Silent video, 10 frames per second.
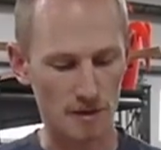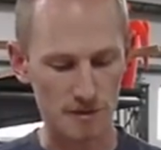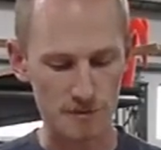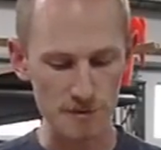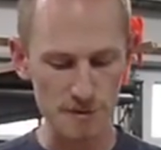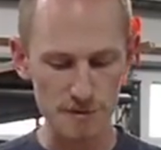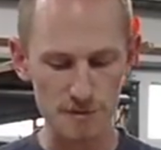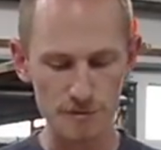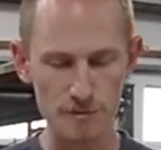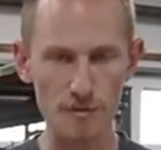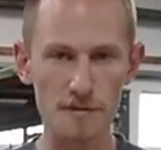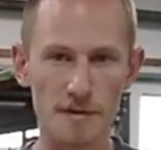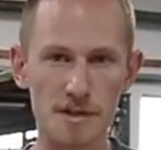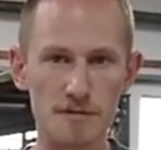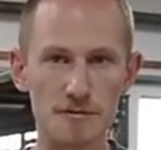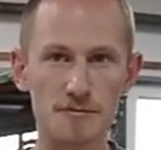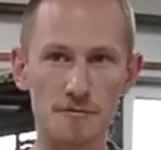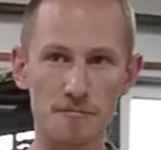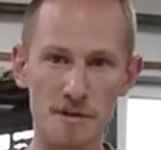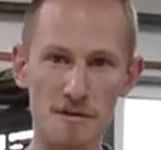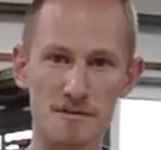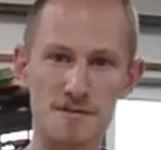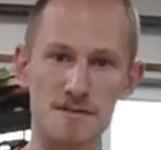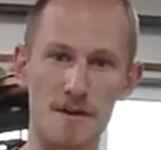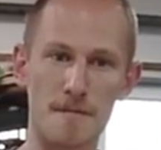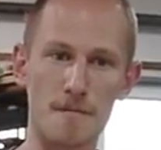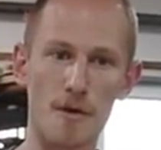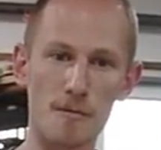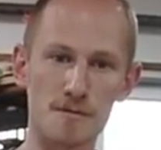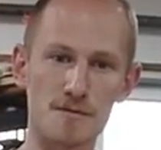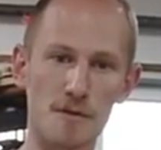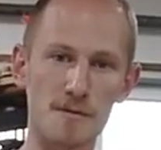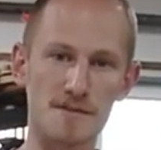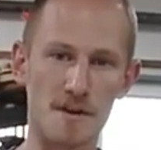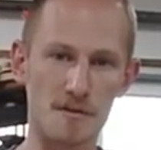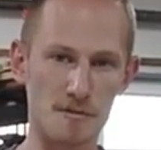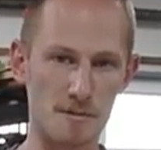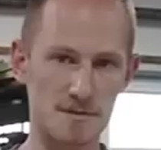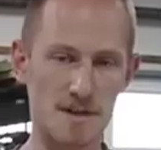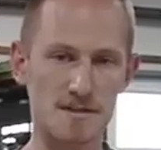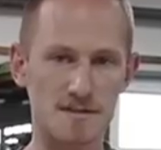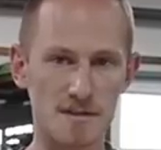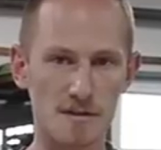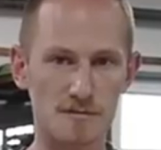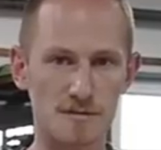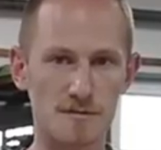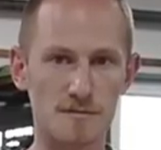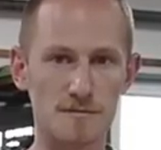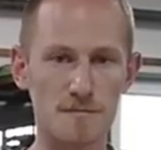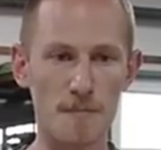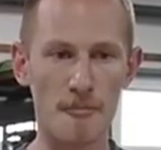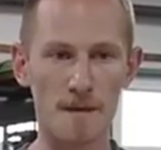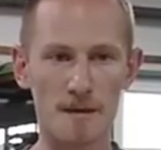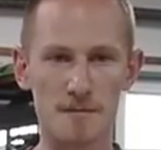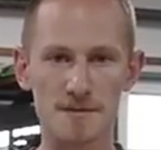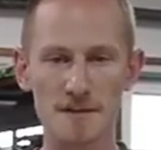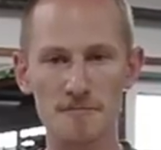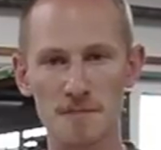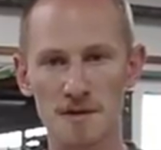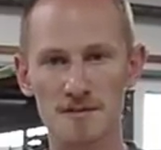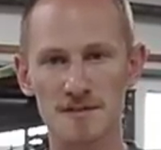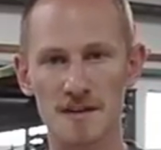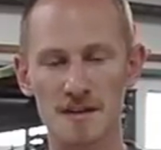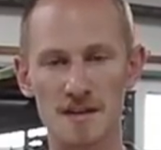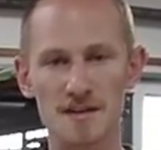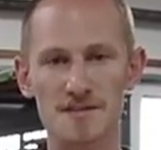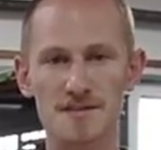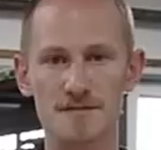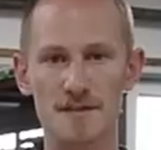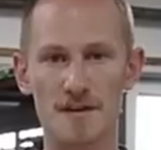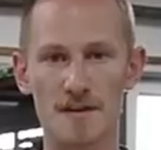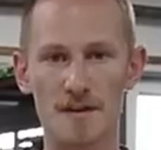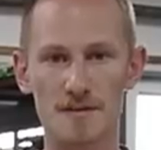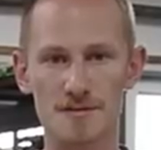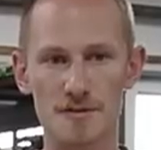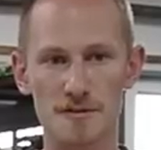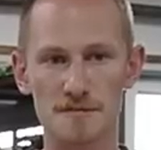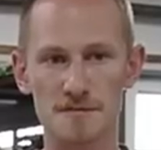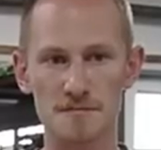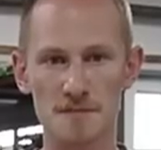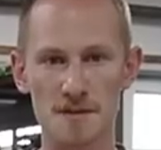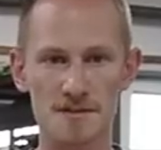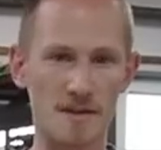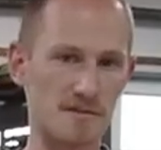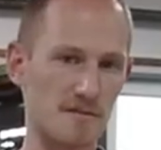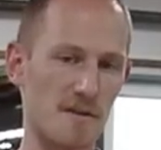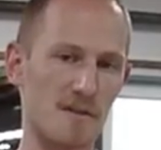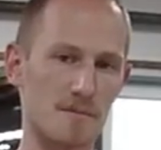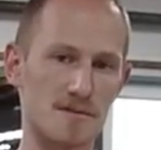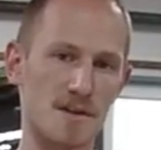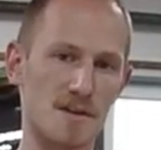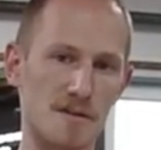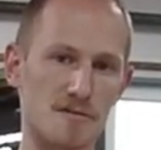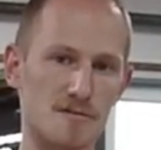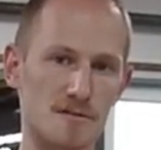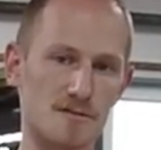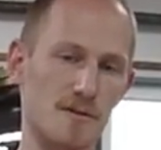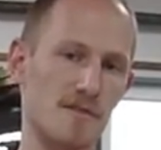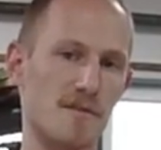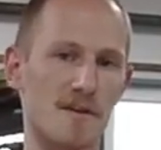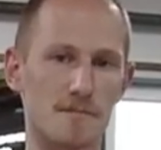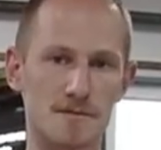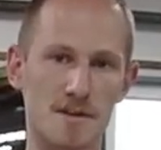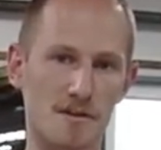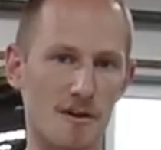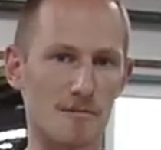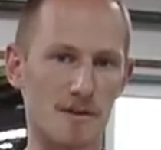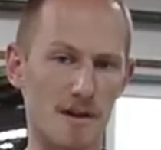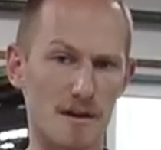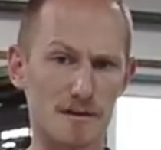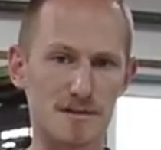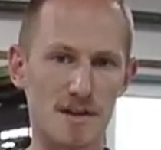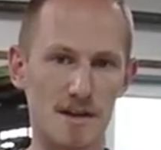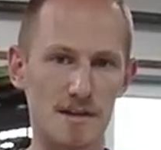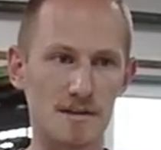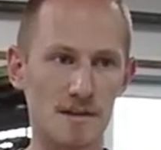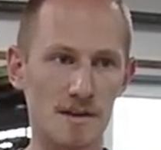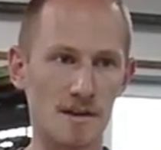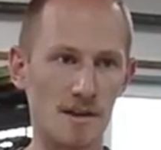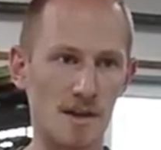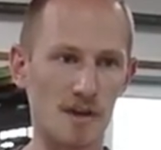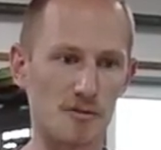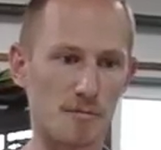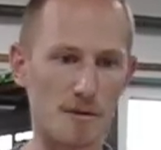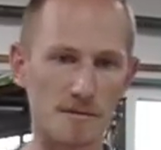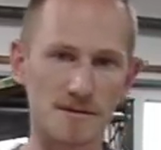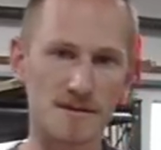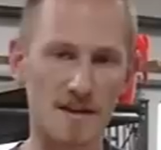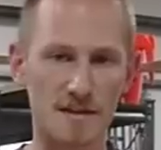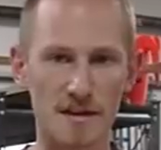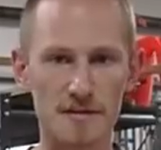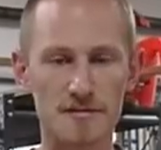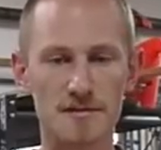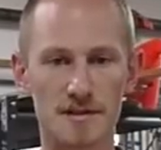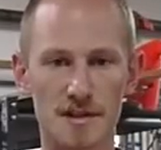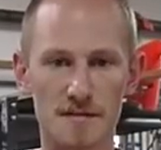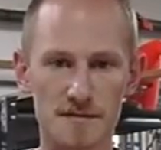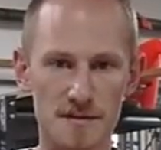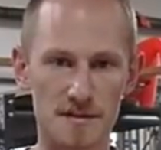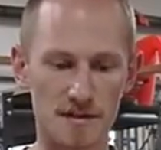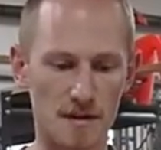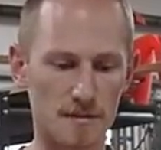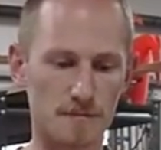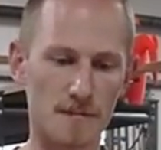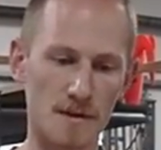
So this is sort of unusual. Beer is almost always 100% CO2, but some beers like Guinness are served 75% nitrogen, 25% carbon dioxide. And the purpose is that the nitrogen gives the